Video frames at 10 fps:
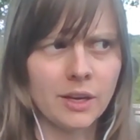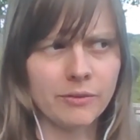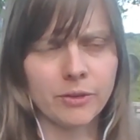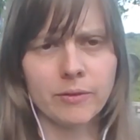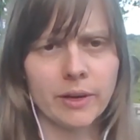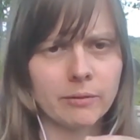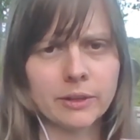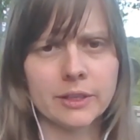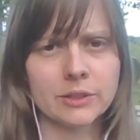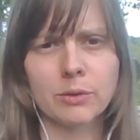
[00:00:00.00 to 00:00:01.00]
if you get
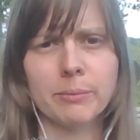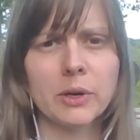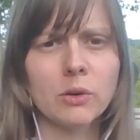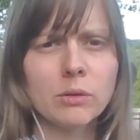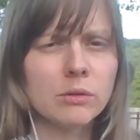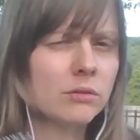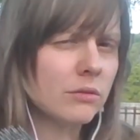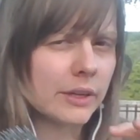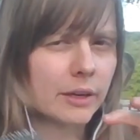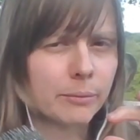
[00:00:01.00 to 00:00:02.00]
one that's sort of middle,
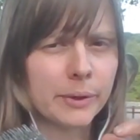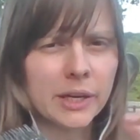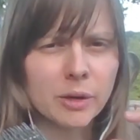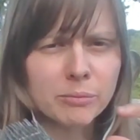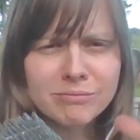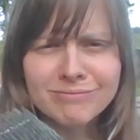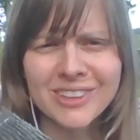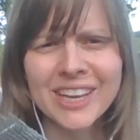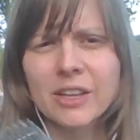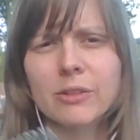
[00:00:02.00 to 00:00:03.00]
like a
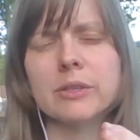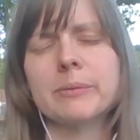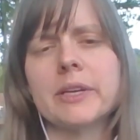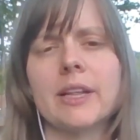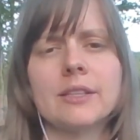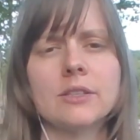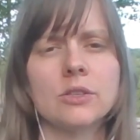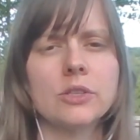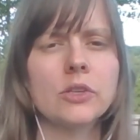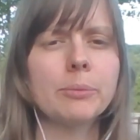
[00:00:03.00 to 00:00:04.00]
medium length or something, that
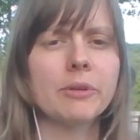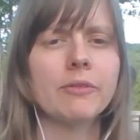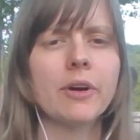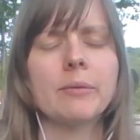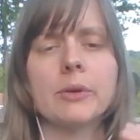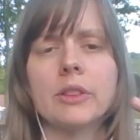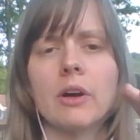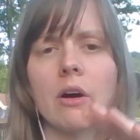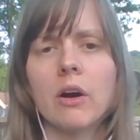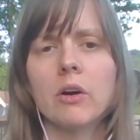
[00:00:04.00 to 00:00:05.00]
should be fine, but the
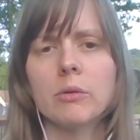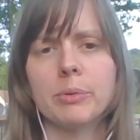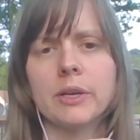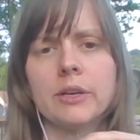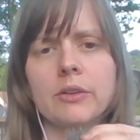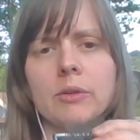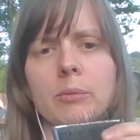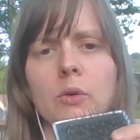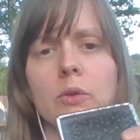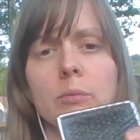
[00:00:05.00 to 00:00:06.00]
hard pin is the
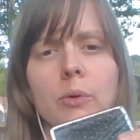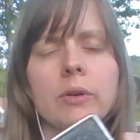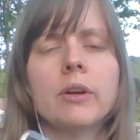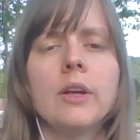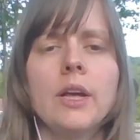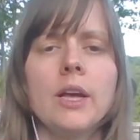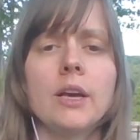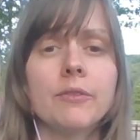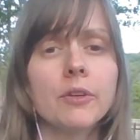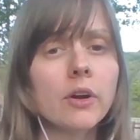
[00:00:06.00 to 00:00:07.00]
most important. If you're